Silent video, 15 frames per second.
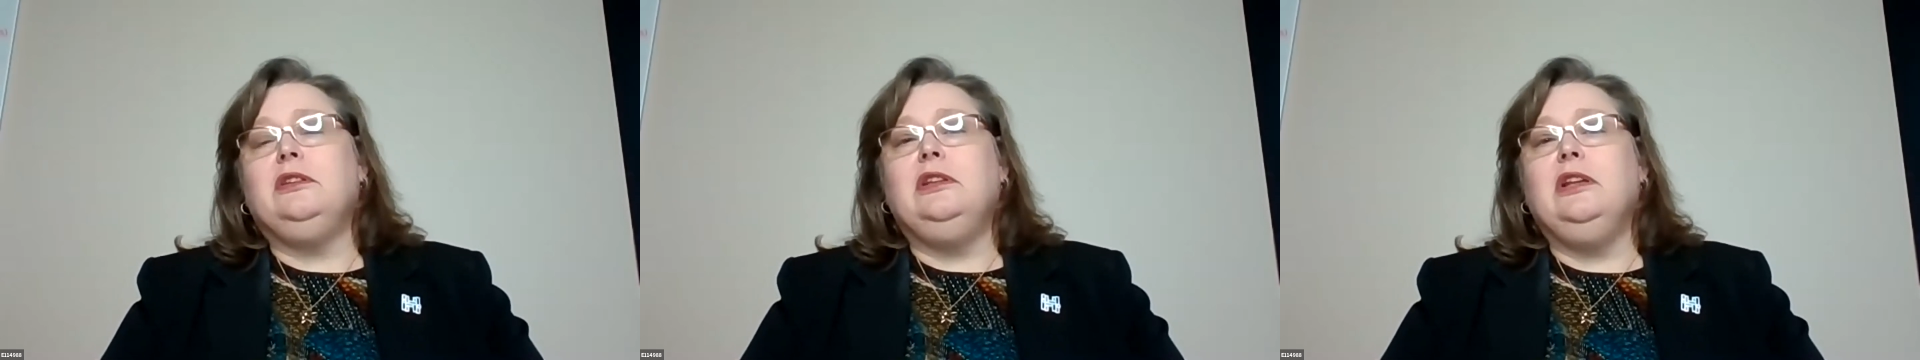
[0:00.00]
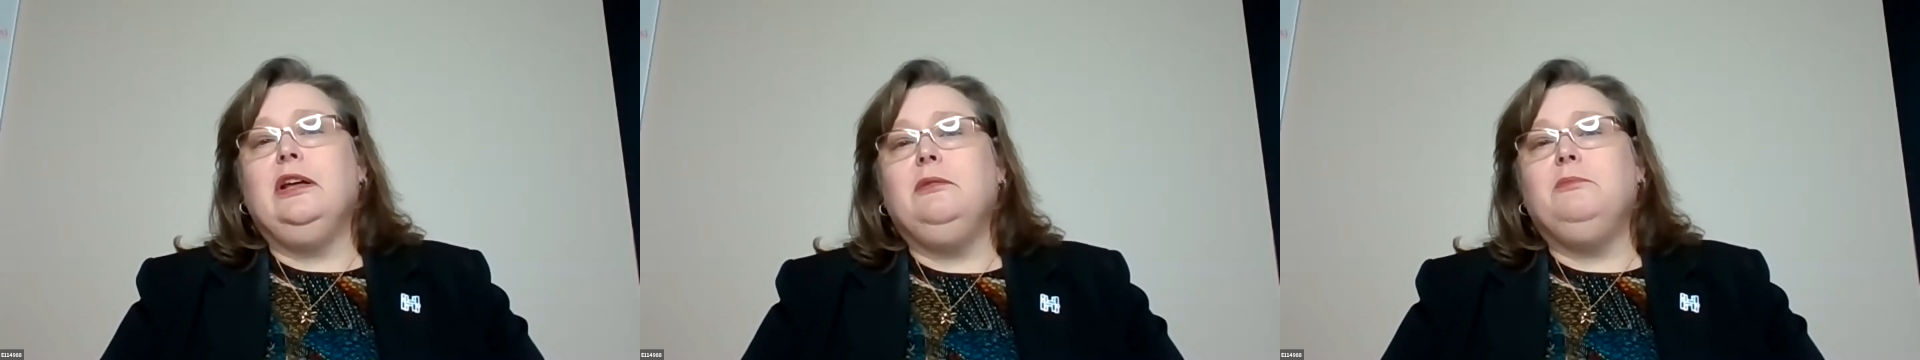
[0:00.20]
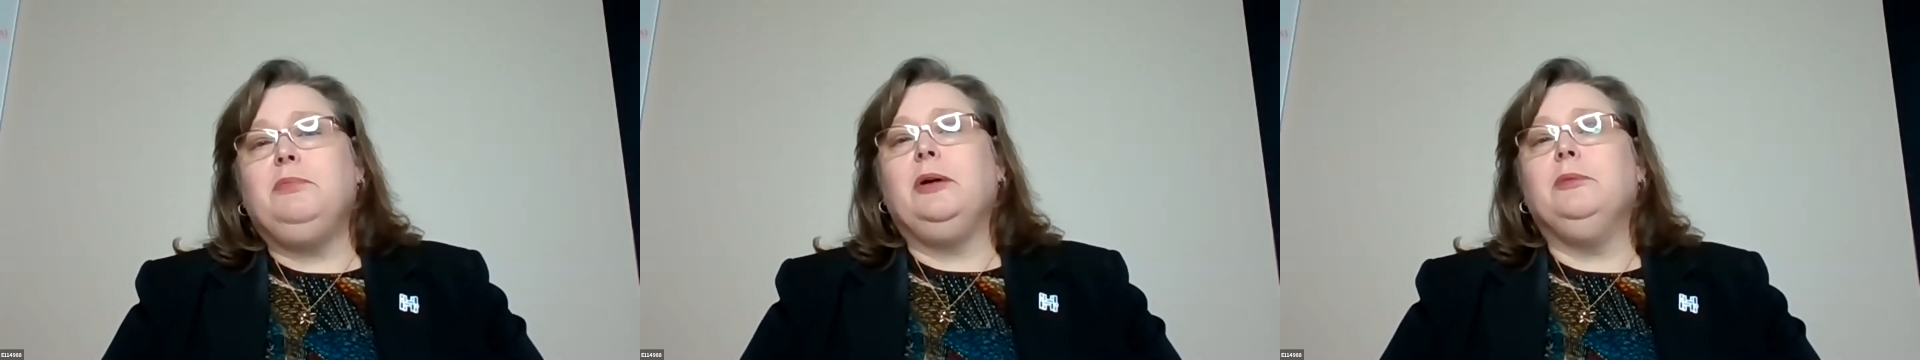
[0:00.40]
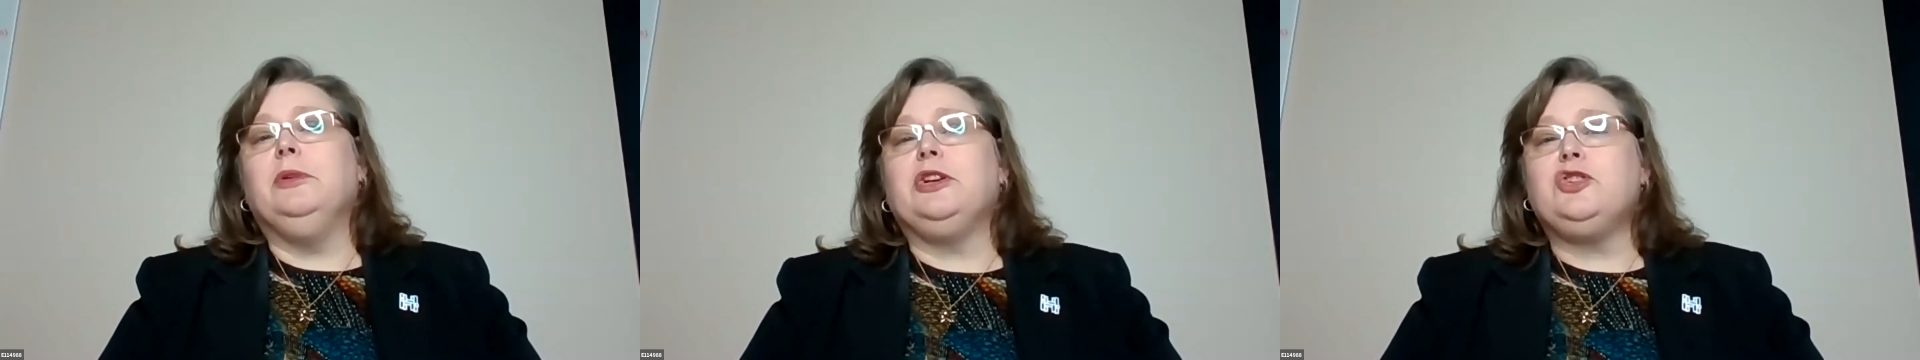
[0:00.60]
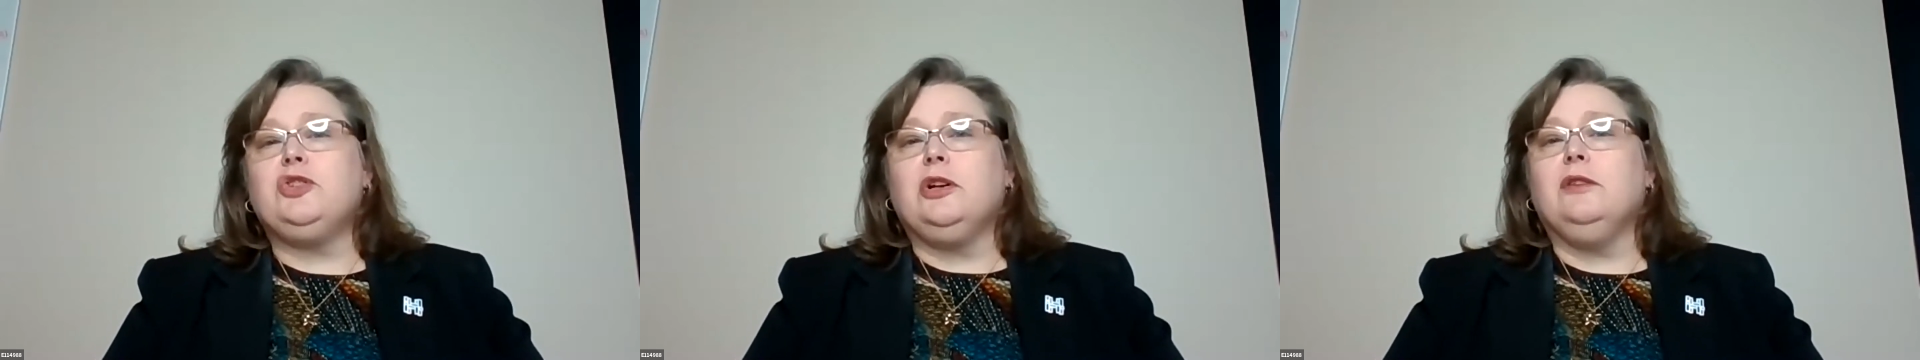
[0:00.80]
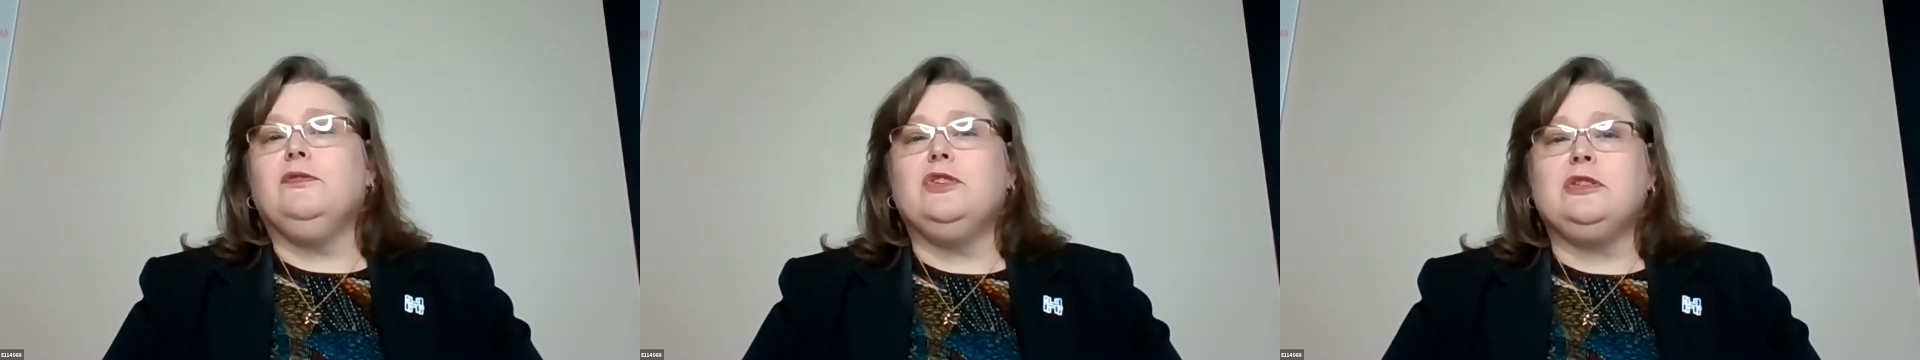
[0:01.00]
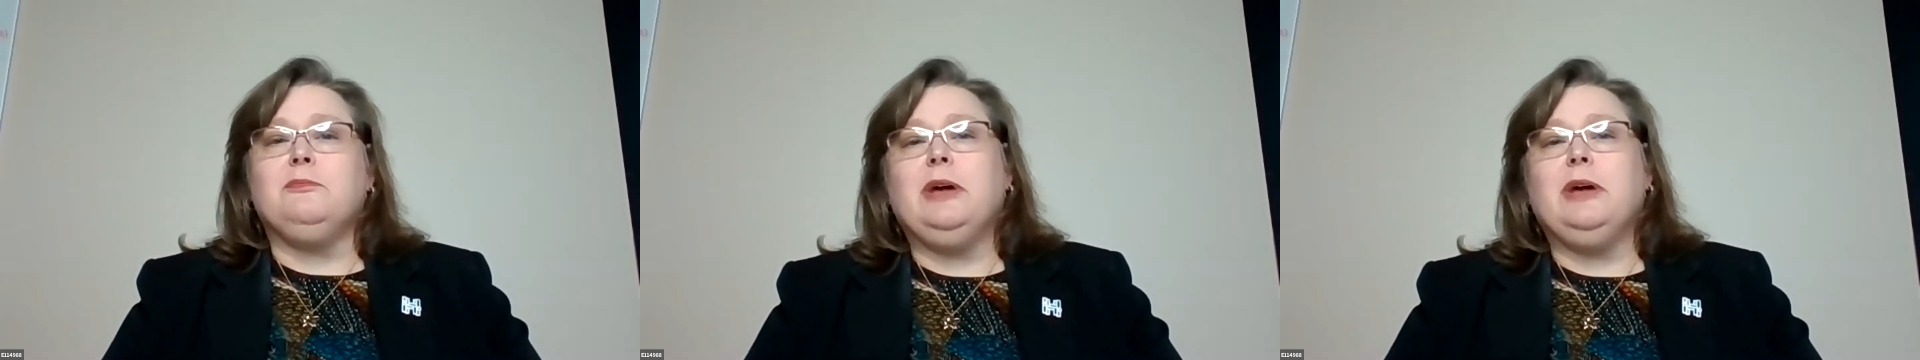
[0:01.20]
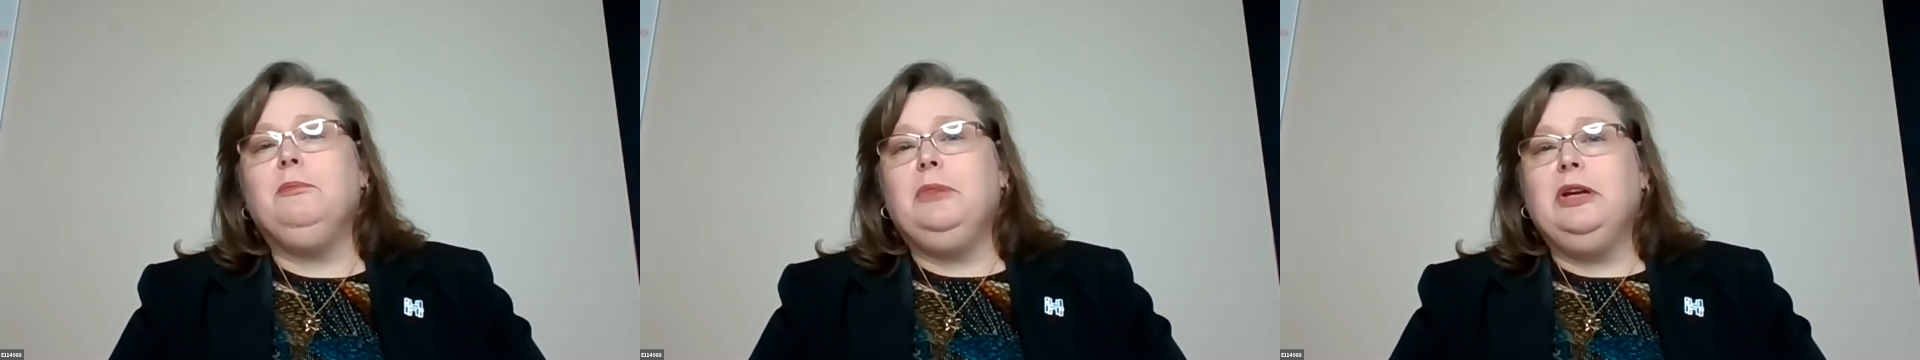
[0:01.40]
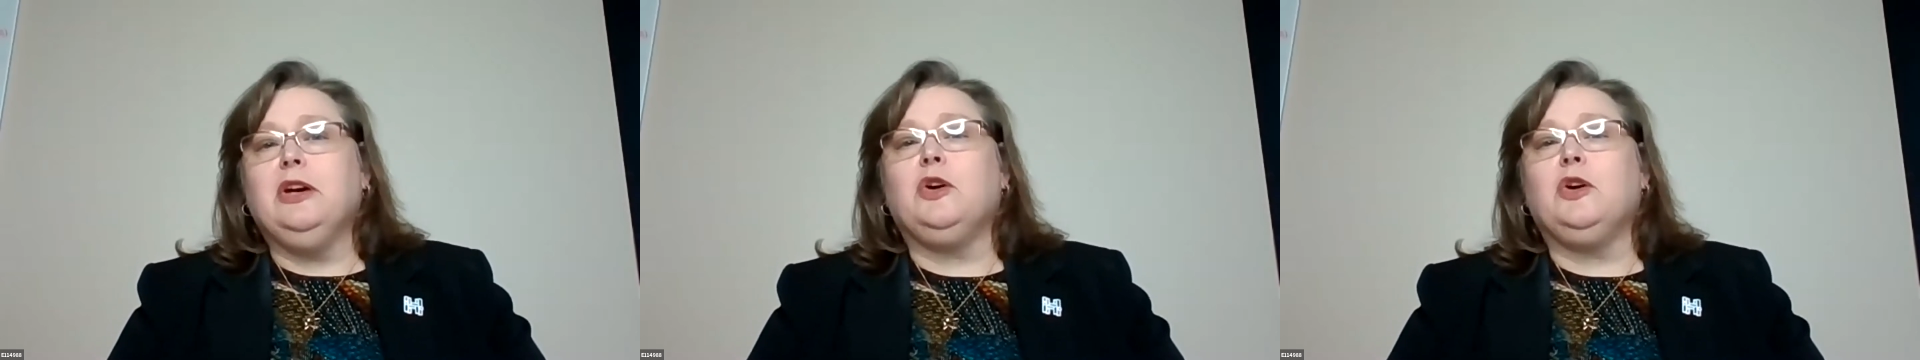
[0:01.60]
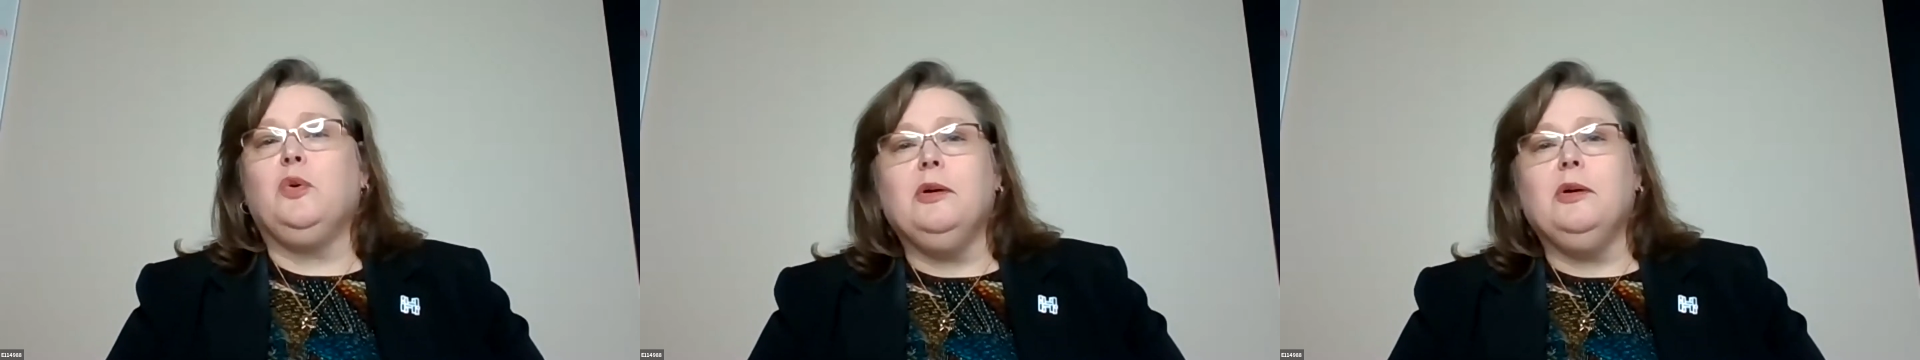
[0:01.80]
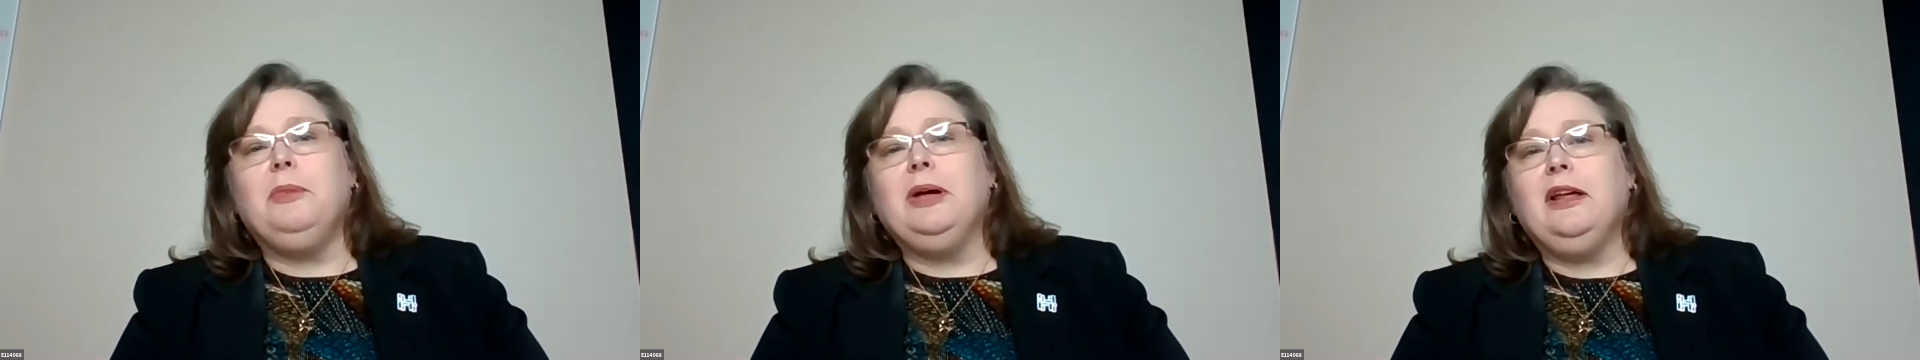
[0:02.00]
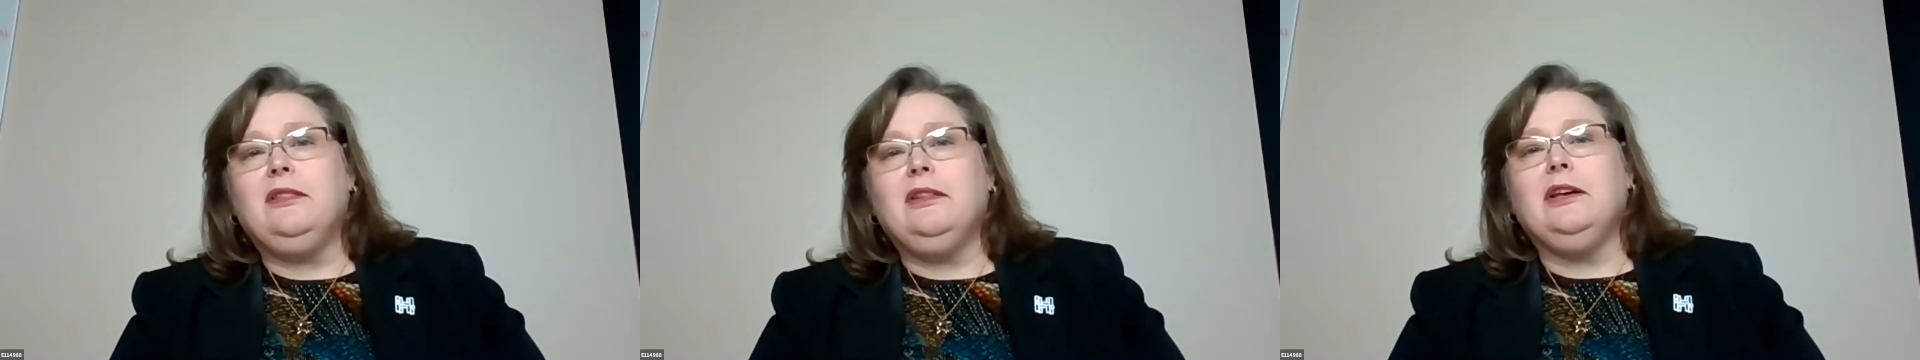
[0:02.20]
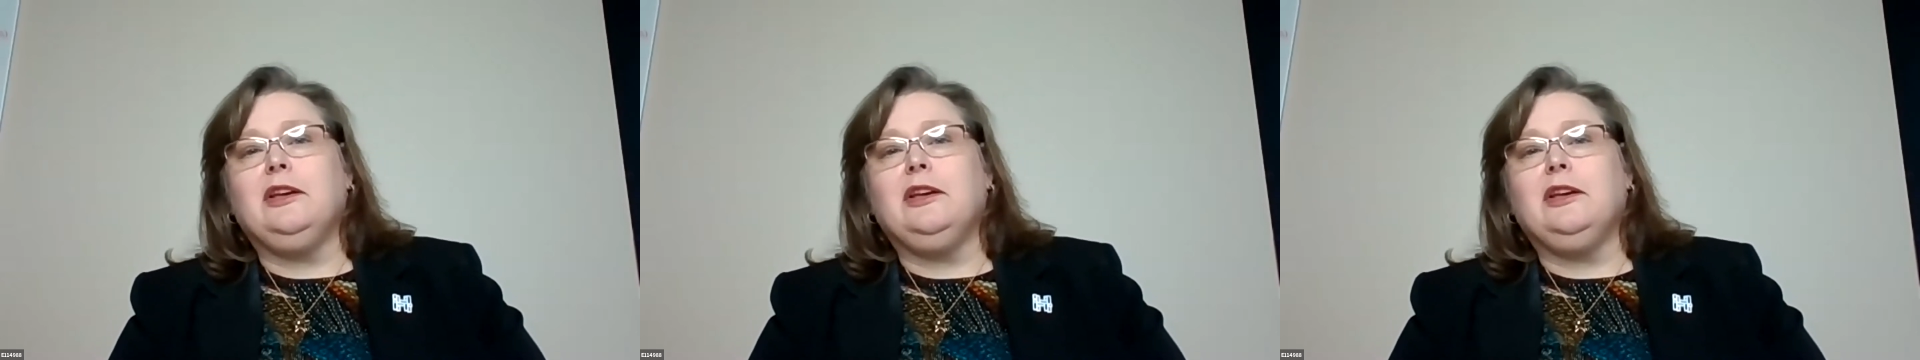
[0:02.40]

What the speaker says: that public service might be a career path they